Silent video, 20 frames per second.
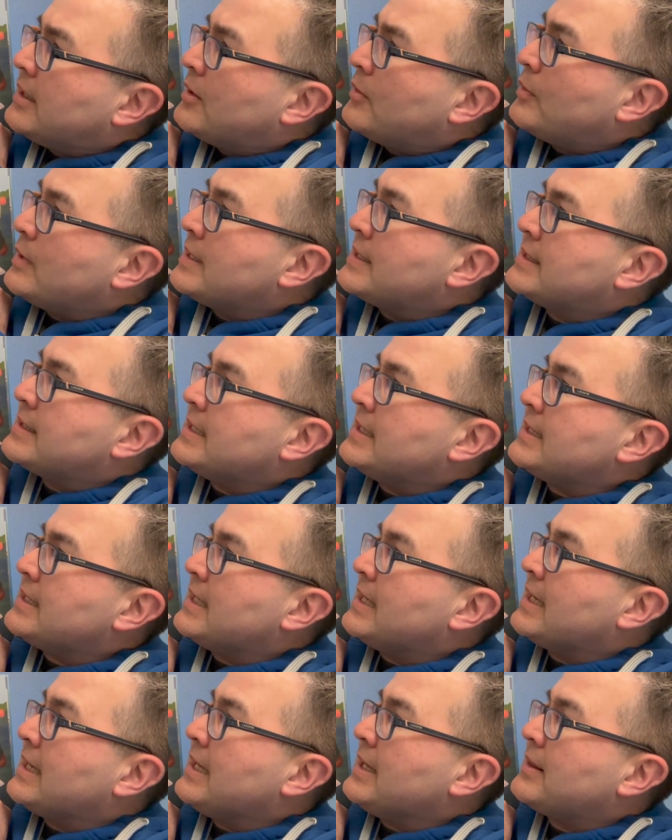we sit
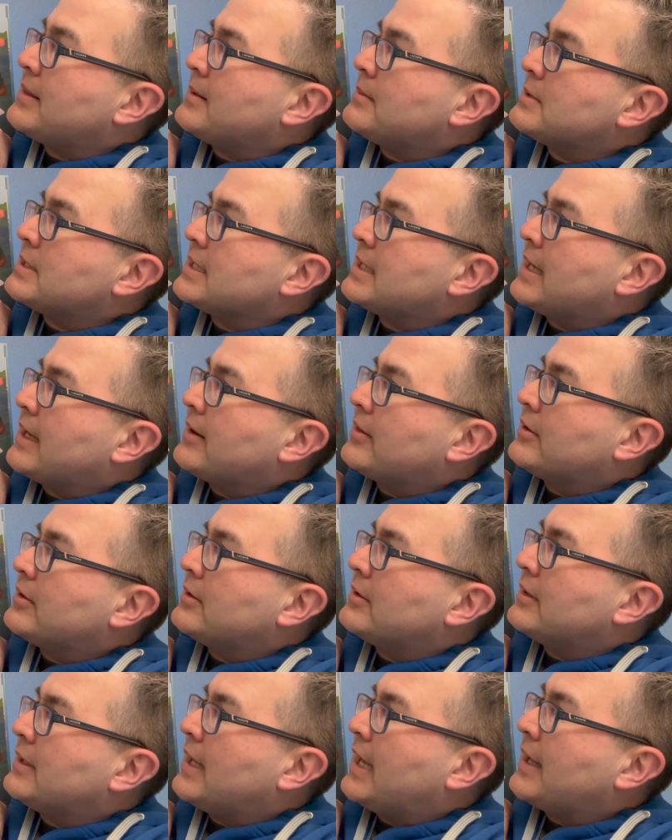and eat them
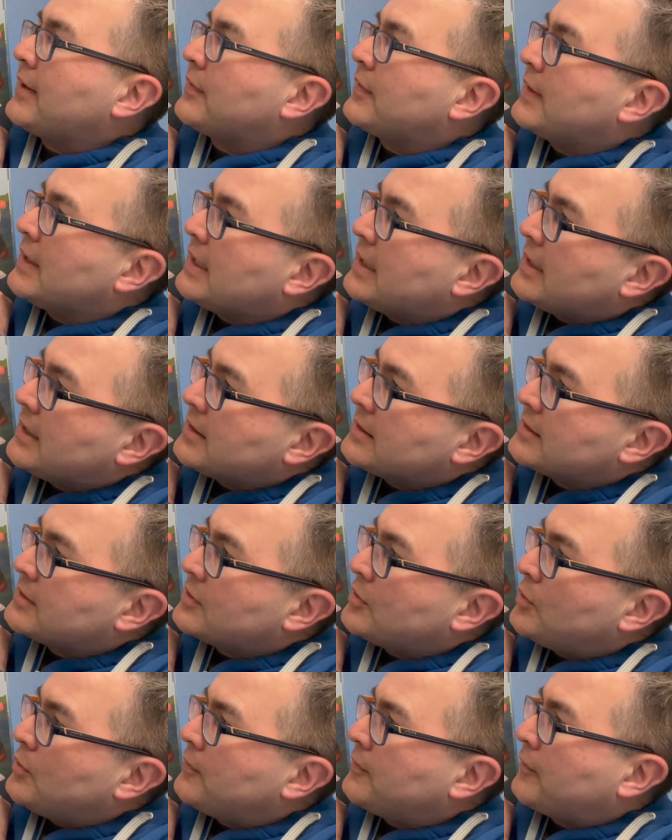together at the
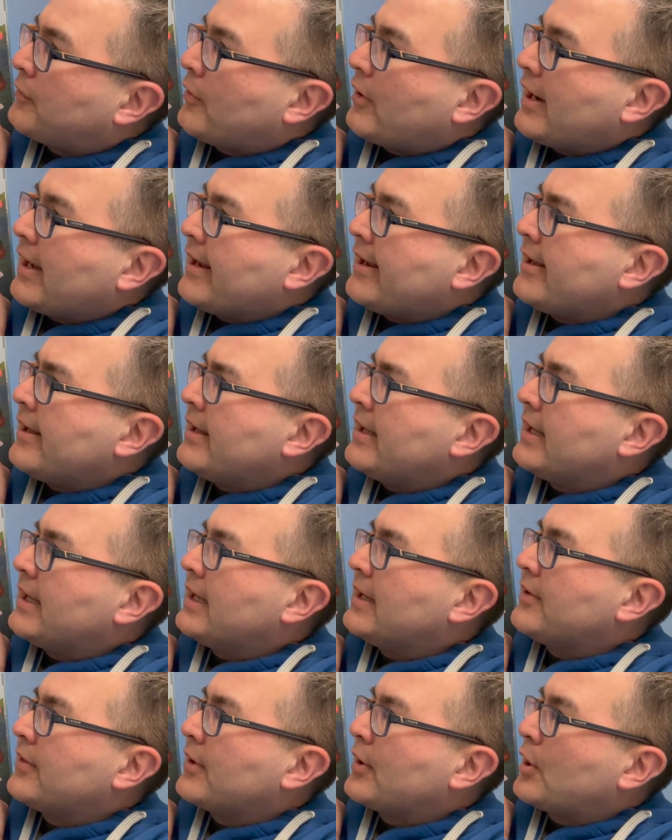sofreh
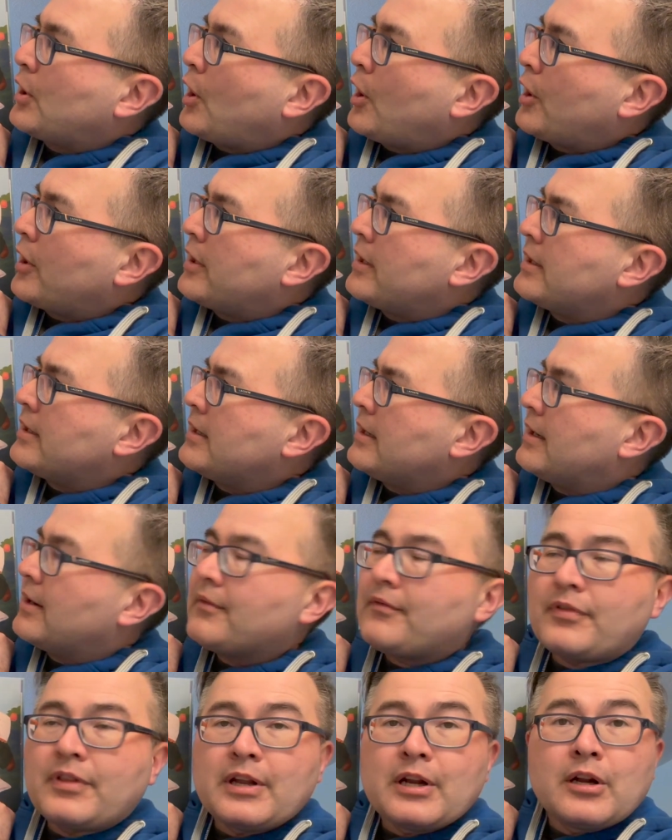in the garden
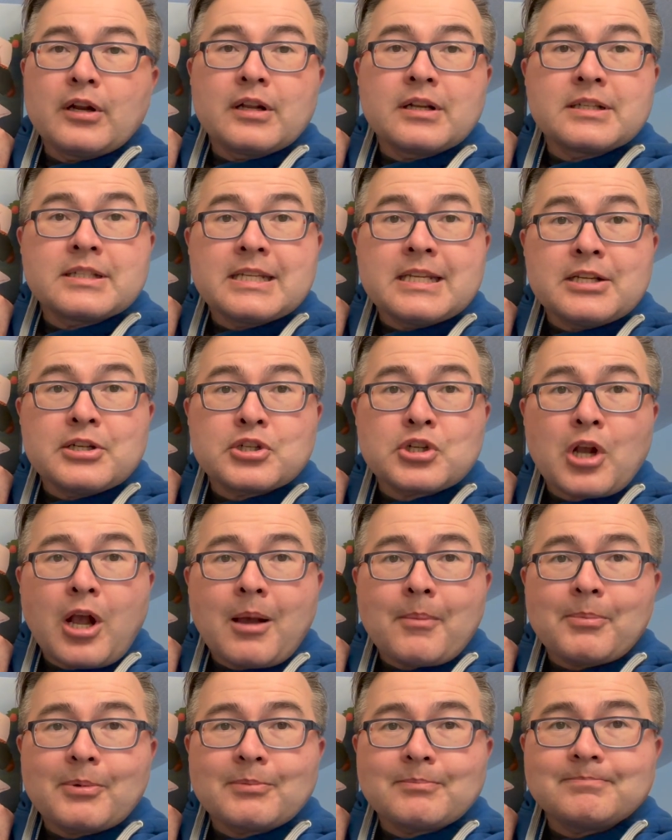of their tea shop.